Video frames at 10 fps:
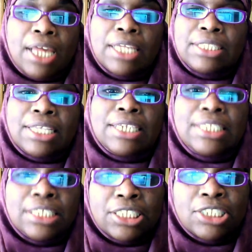it's like
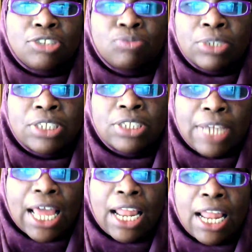there's just really
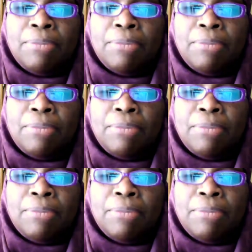reality.